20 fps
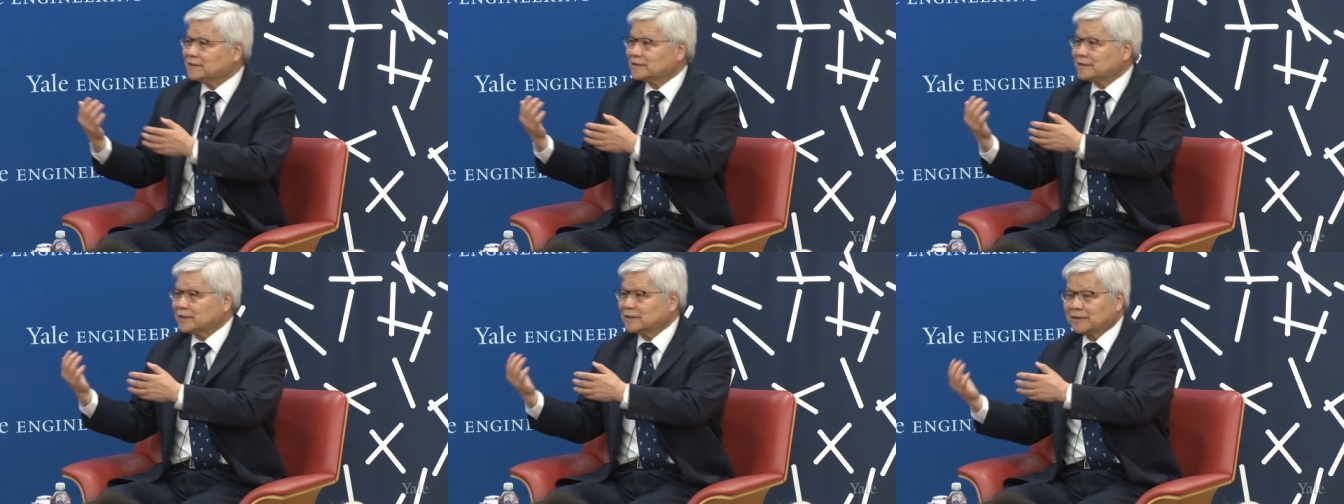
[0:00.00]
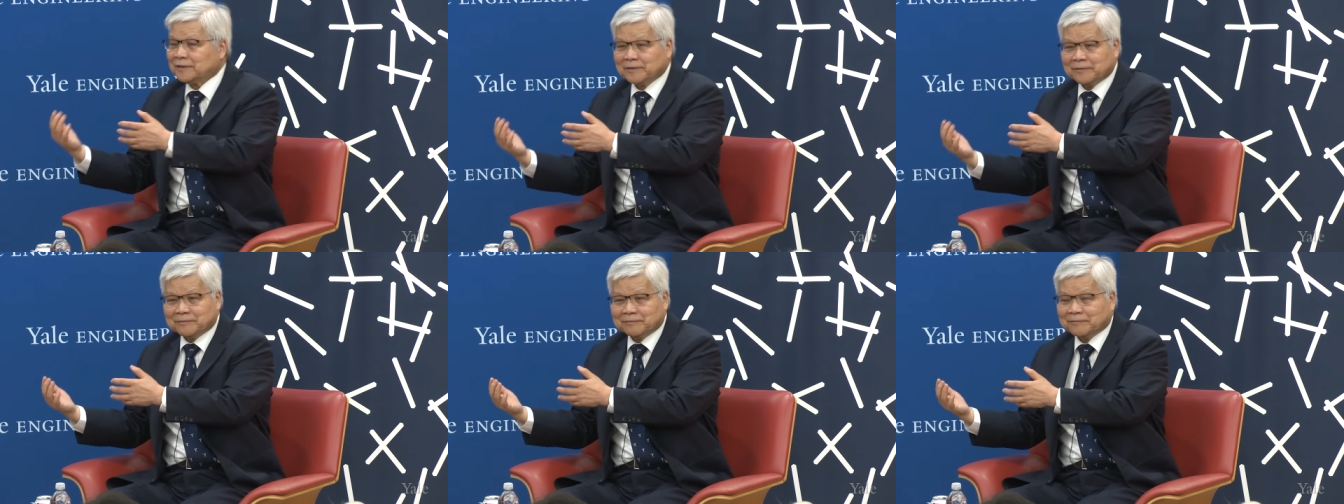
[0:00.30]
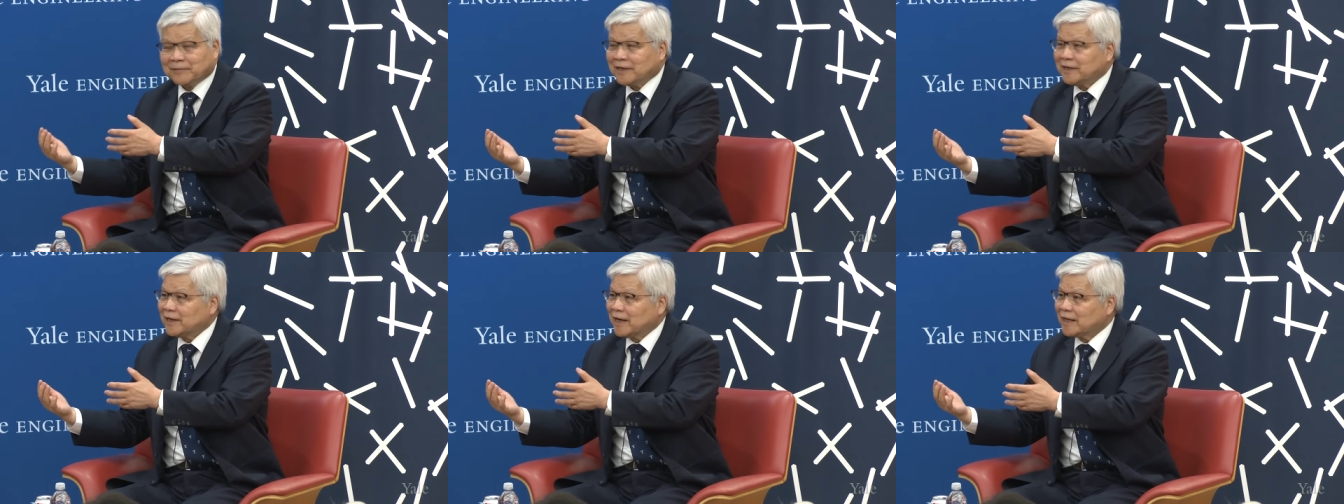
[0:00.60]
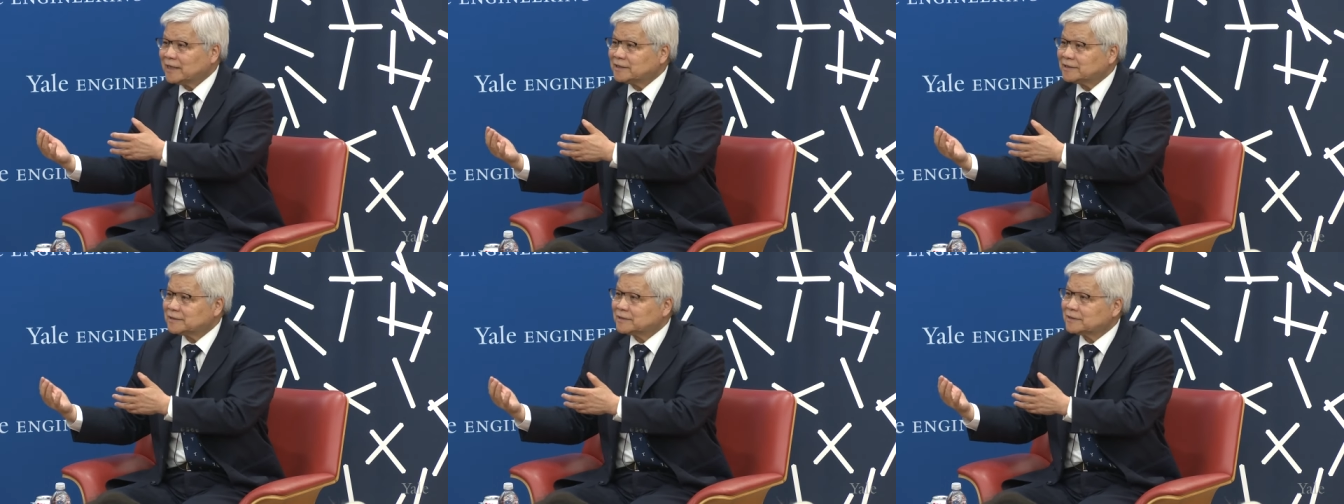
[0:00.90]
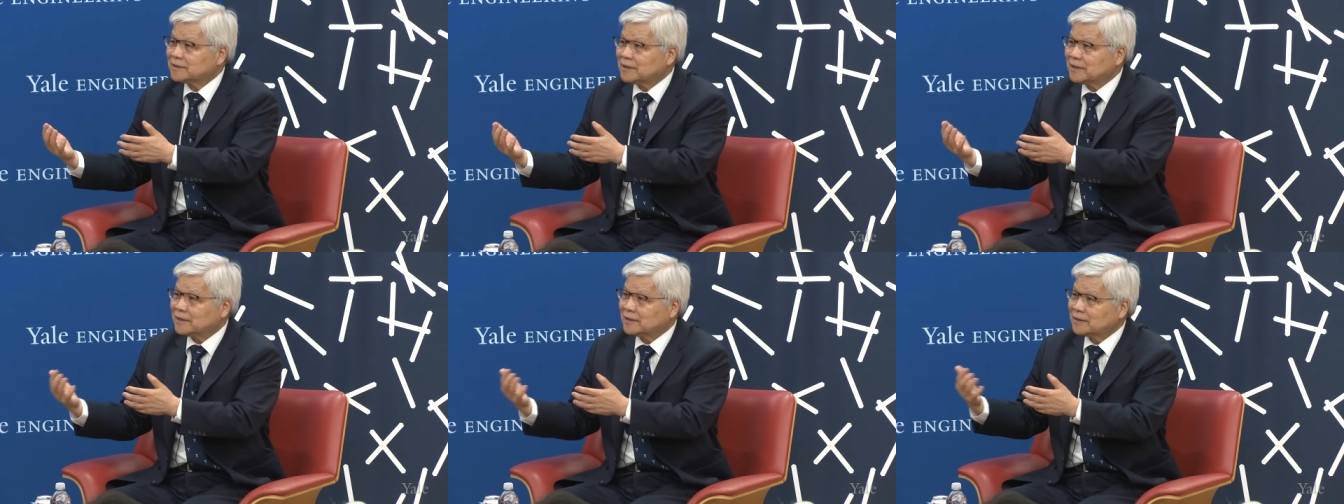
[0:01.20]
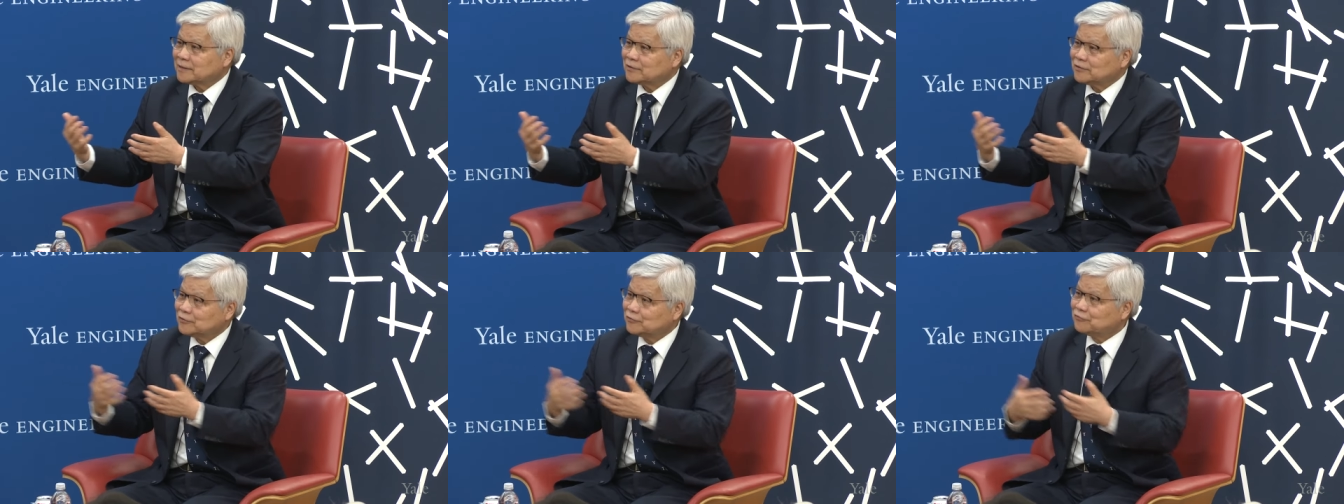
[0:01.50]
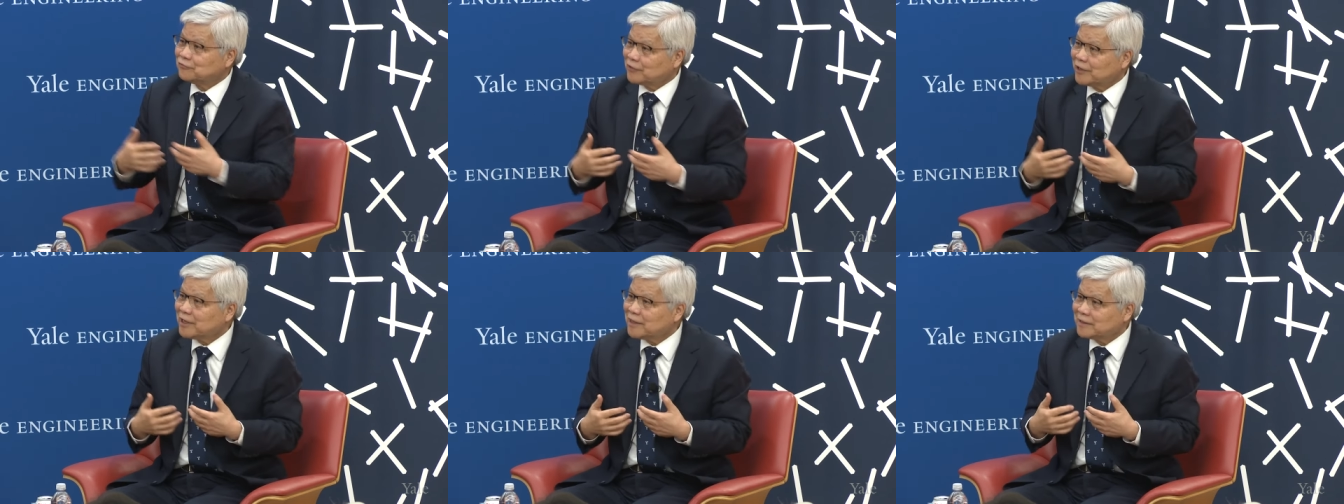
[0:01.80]
is uh, my nice uh, good
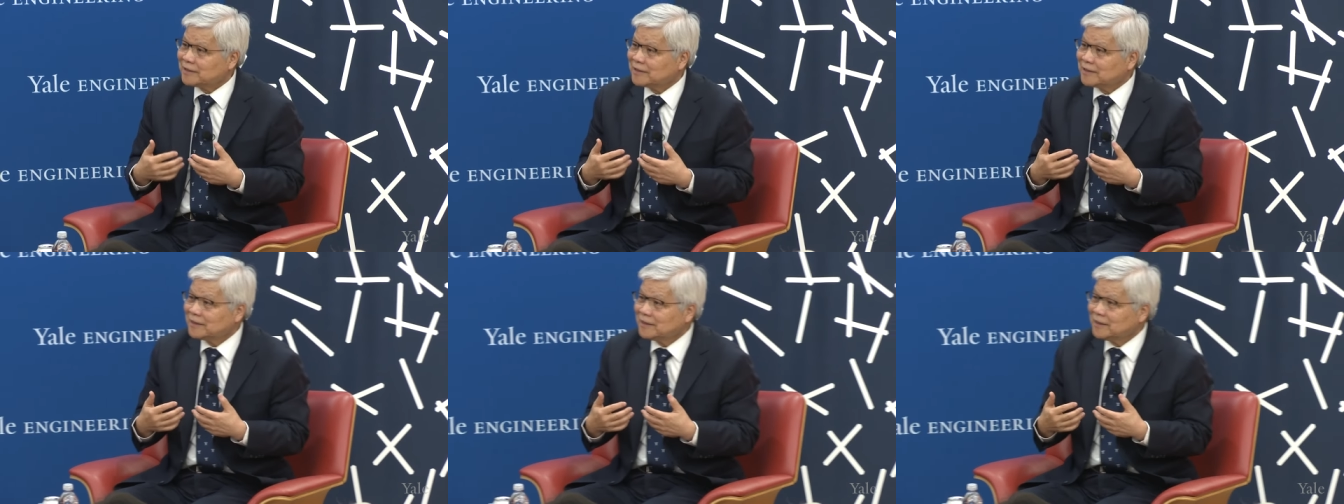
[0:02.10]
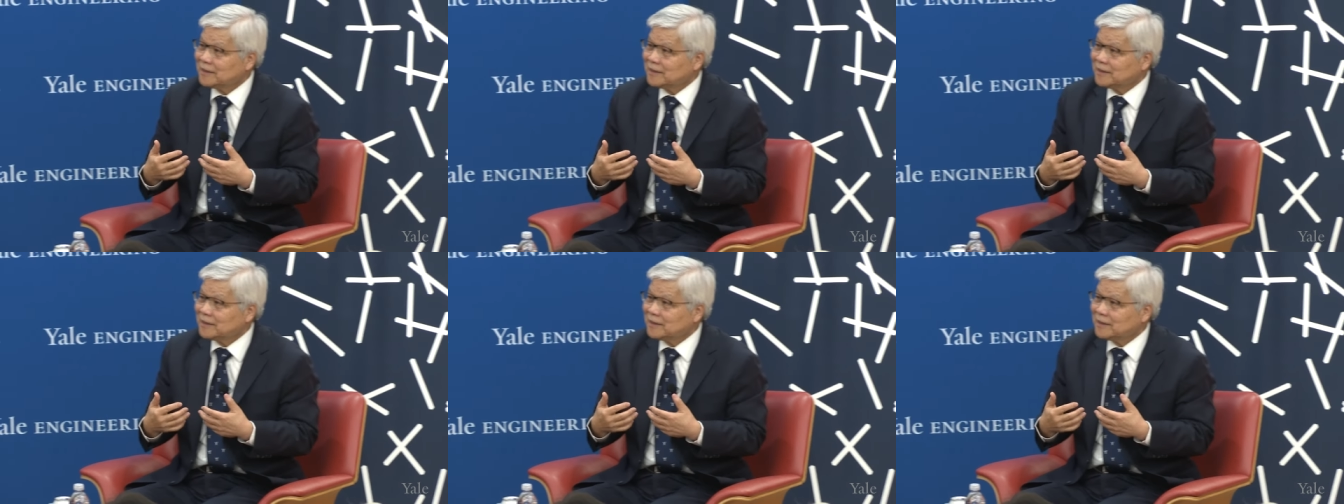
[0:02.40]
friend,